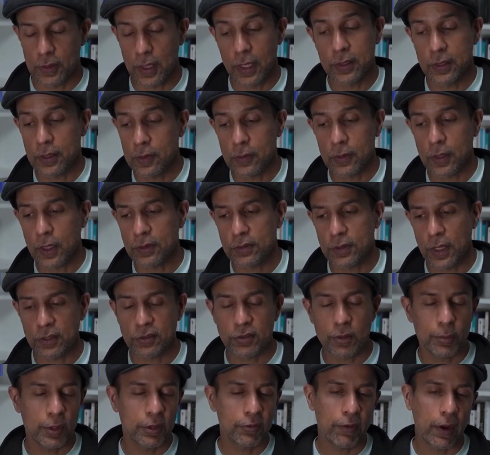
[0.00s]
So
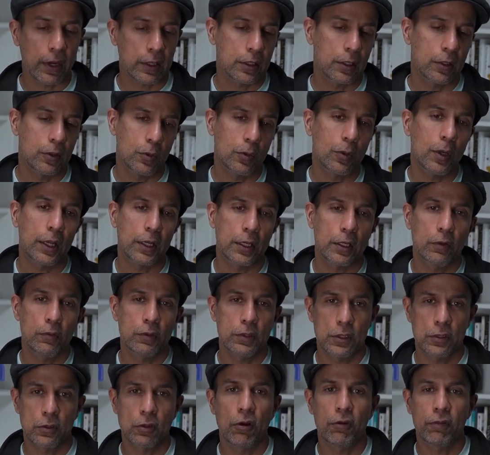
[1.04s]
that's a big factor too,
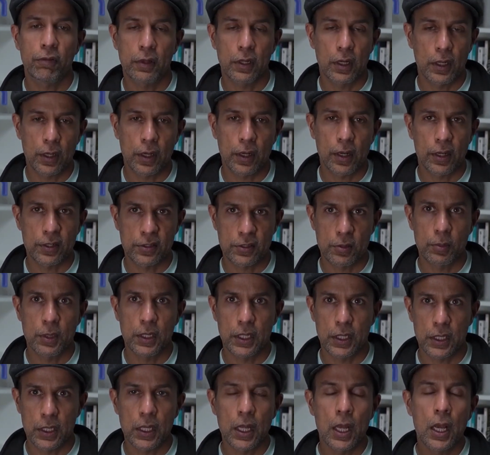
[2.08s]
which is often
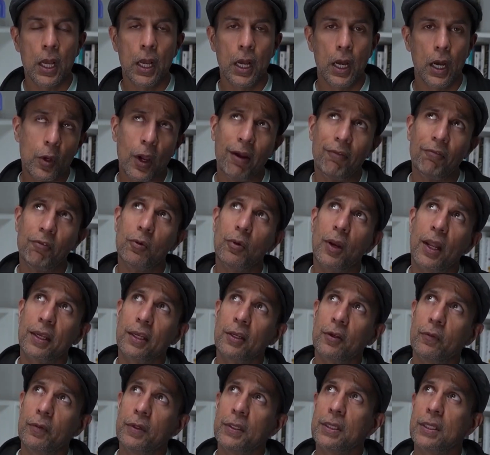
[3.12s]
underestimated. You have to
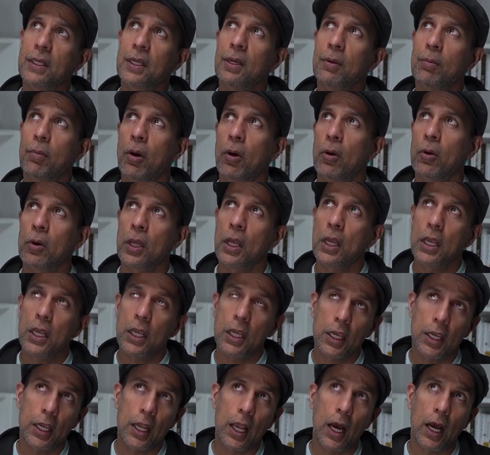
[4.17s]
when you think about
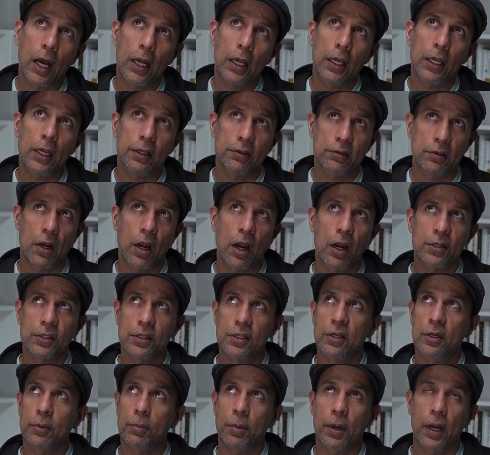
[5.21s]
AI as a large
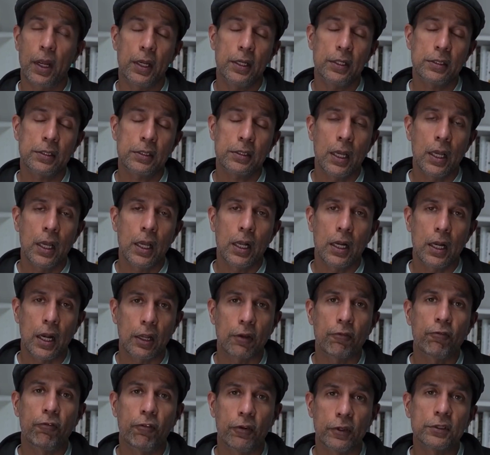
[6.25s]
enterprise,
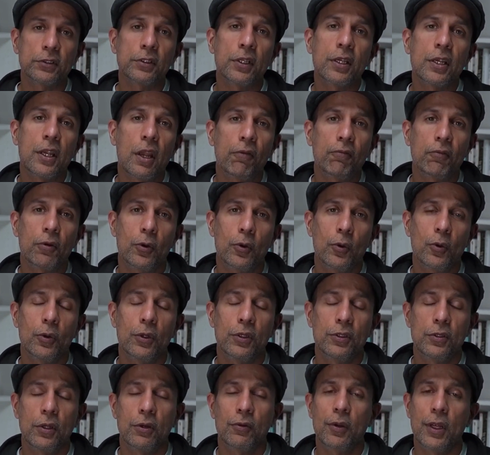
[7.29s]
like first thing you have to do
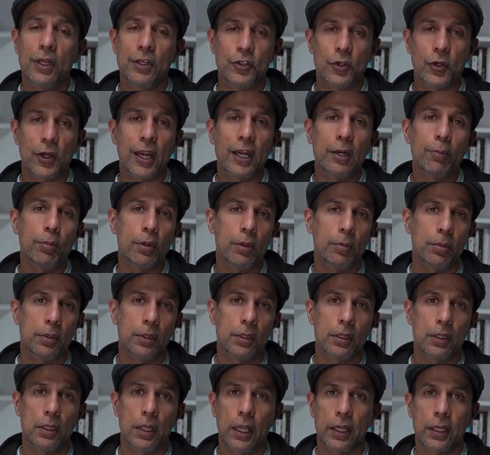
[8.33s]
is you have to educate
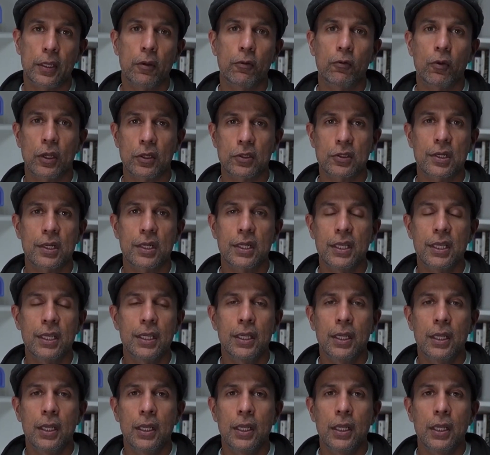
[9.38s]
people. Like you have to
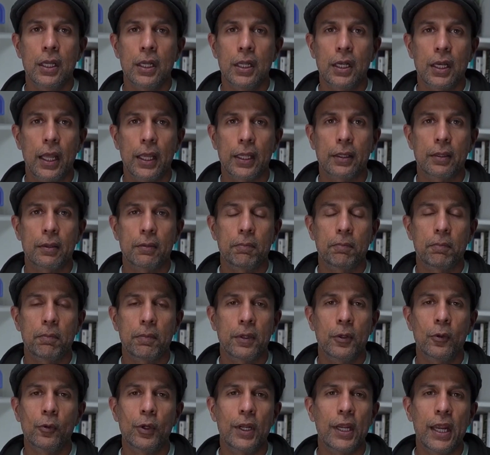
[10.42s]
actually
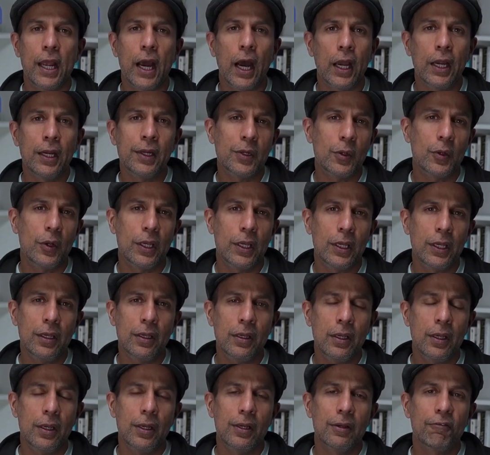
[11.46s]
AI
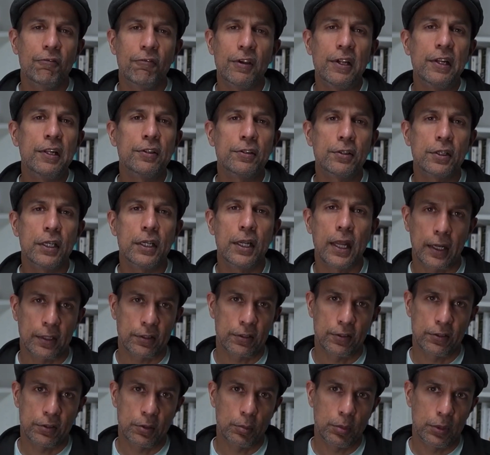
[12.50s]
today feels
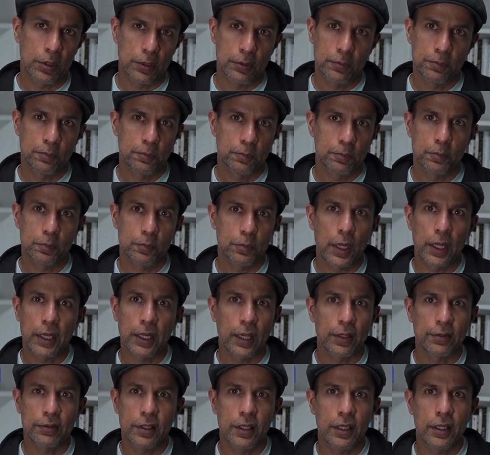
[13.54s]
inaccessible.
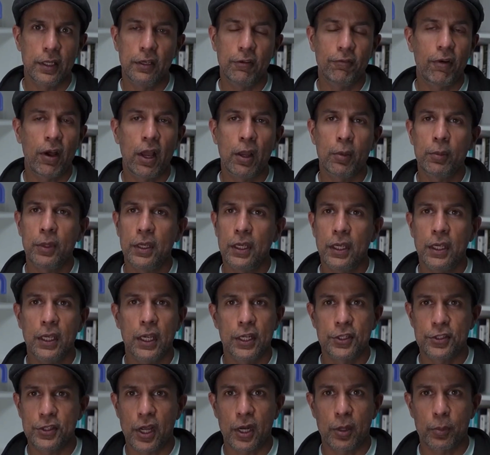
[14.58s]
Like if I'm
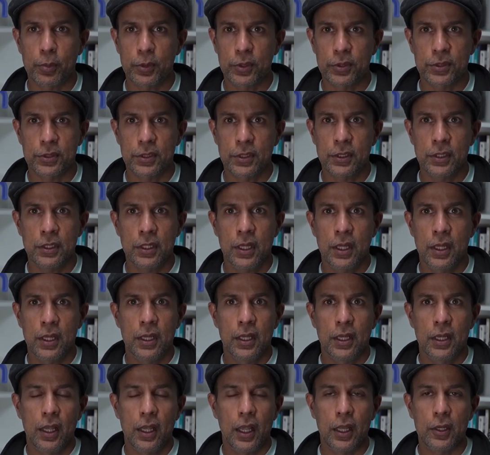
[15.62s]
a HR person
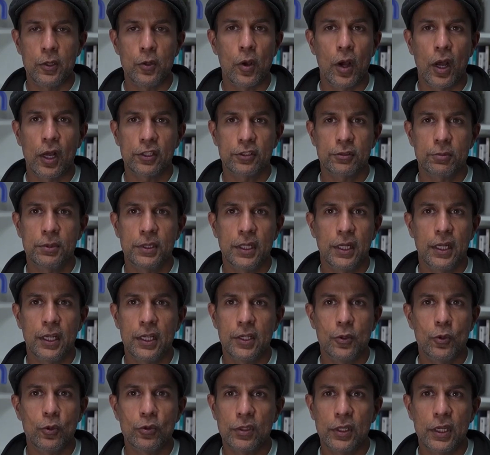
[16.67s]
and you ask me that,
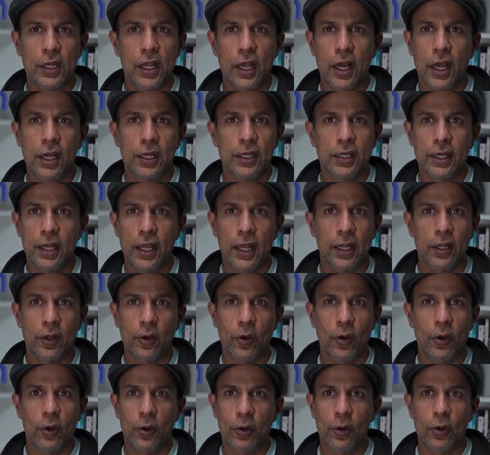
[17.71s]
hey, use an AI tech
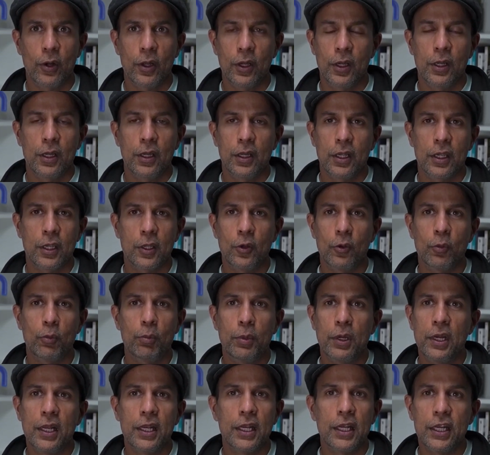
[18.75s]
or
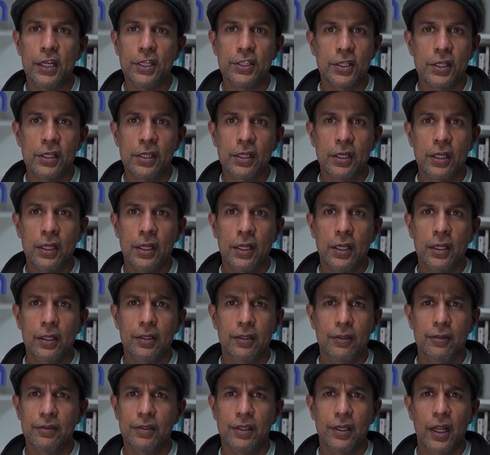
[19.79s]
build an agent,
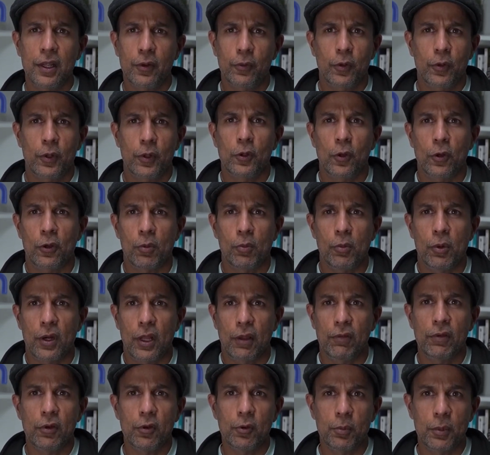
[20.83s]
they'll say like, what are you talking
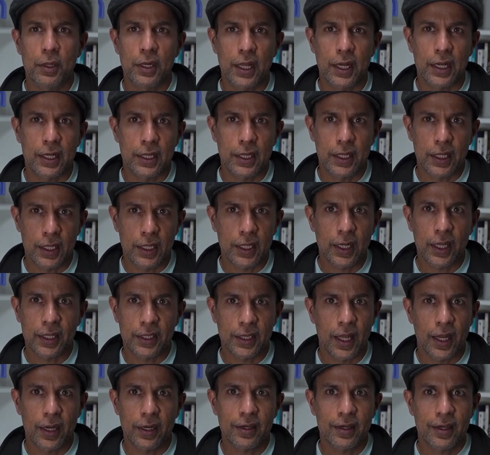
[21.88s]
about? I've never built anything
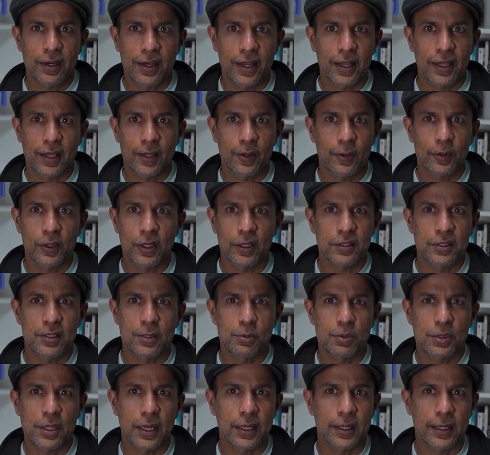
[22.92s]
like that. That
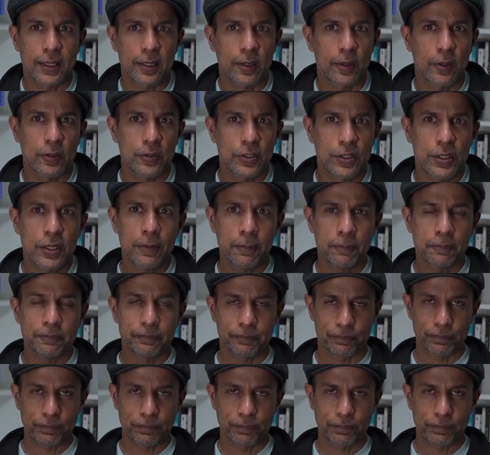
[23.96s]
seems like technology.